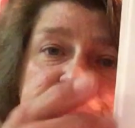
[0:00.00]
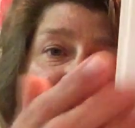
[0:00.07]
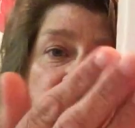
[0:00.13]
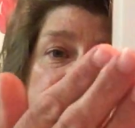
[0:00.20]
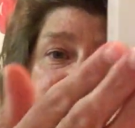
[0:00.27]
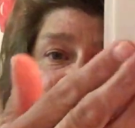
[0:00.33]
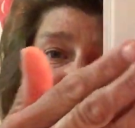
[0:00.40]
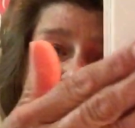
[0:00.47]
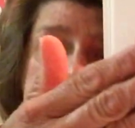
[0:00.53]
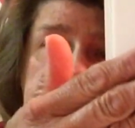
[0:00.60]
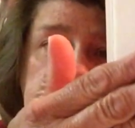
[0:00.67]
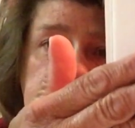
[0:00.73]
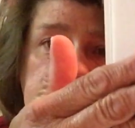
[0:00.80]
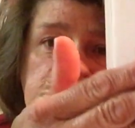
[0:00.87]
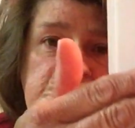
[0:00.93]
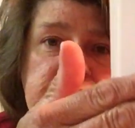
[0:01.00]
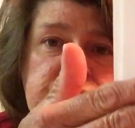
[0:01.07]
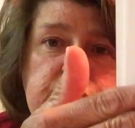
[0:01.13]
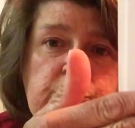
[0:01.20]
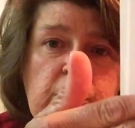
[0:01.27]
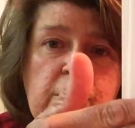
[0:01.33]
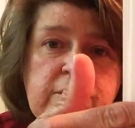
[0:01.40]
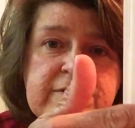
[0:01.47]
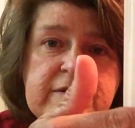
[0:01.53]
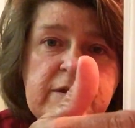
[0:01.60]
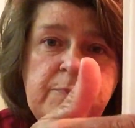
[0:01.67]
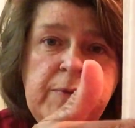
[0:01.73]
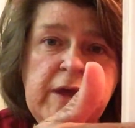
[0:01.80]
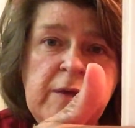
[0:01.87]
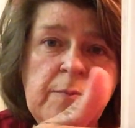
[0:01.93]
just the words in the
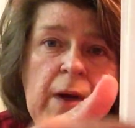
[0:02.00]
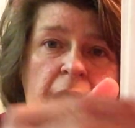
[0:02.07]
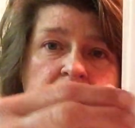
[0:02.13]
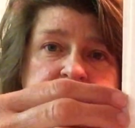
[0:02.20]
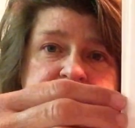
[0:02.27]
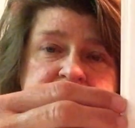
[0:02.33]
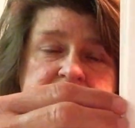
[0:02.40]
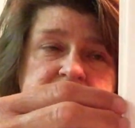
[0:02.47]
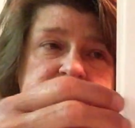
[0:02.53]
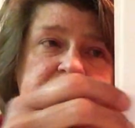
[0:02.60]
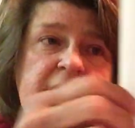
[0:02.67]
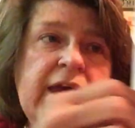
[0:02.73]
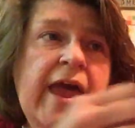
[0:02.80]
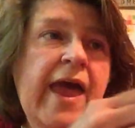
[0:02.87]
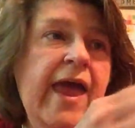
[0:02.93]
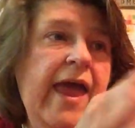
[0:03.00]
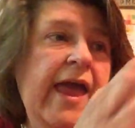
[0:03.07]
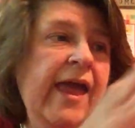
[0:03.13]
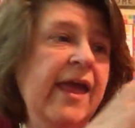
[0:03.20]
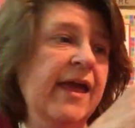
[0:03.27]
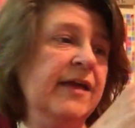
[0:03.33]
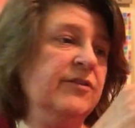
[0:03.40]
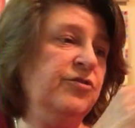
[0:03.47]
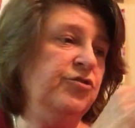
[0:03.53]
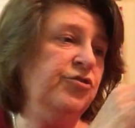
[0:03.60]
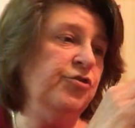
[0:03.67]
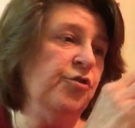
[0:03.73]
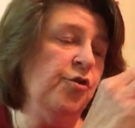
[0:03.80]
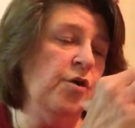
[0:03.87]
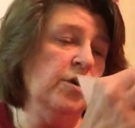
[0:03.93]
pink boxes and
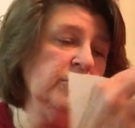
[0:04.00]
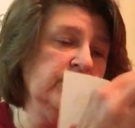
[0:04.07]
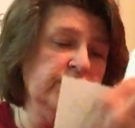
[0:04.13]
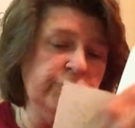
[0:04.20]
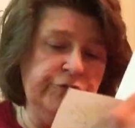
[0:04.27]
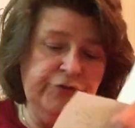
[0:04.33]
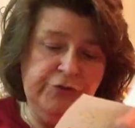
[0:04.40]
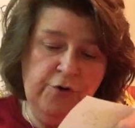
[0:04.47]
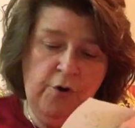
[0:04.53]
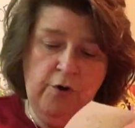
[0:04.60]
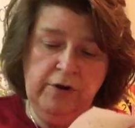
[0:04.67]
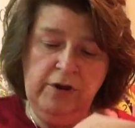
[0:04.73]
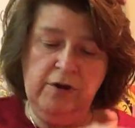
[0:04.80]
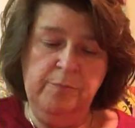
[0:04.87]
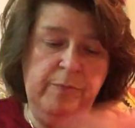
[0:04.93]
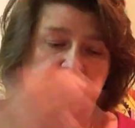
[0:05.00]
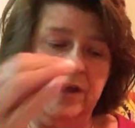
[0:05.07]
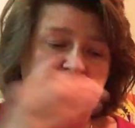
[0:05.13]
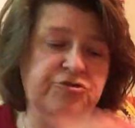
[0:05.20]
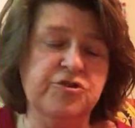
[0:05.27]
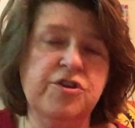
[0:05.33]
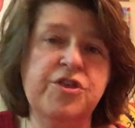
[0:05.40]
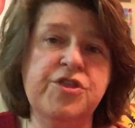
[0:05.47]
your little story on page